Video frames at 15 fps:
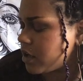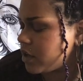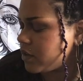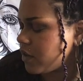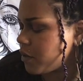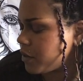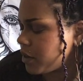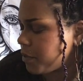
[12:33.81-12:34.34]
Could have
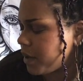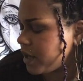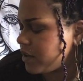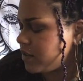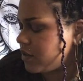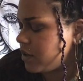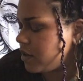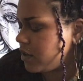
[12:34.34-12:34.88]
dealt with the
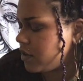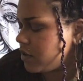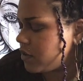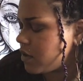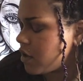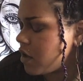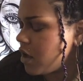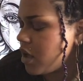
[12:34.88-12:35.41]

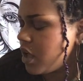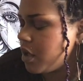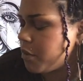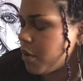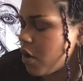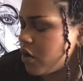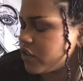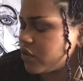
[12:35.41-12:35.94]
Pisces,
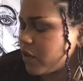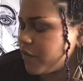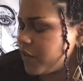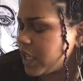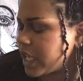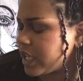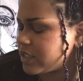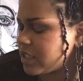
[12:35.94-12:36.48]
but also I
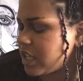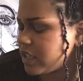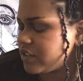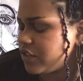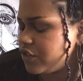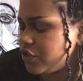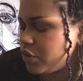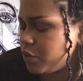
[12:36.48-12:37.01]
feel like it has a lot
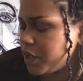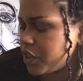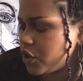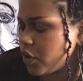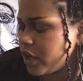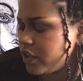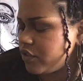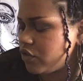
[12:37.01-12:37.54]
to do with
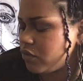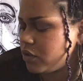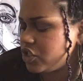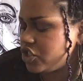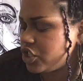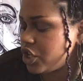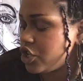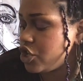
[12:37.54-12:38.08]
your
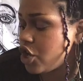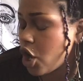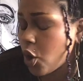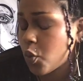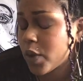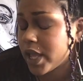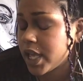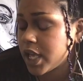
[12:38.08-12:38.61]
intuition
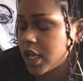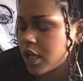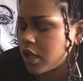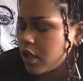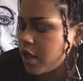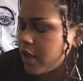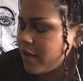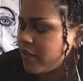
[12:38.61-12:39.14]

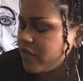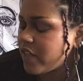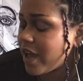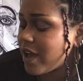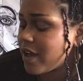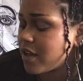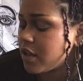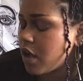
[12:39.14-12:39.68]
knowing
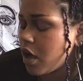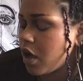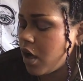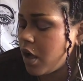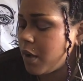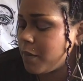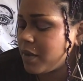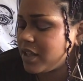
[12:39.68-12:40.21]
that
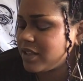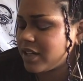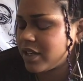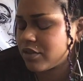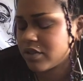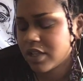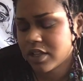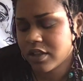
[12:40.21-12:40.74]
I
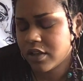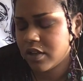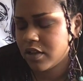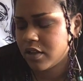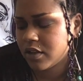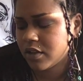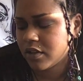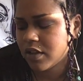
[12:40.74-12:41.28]
don't think
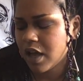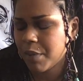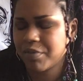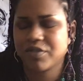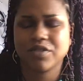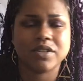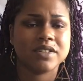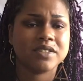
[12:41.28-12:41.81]
the
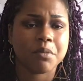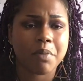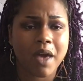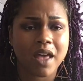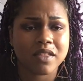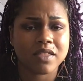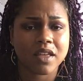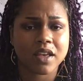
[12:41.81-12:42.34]
opportunity is a
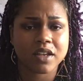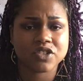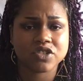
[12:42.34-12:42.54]
bad thing.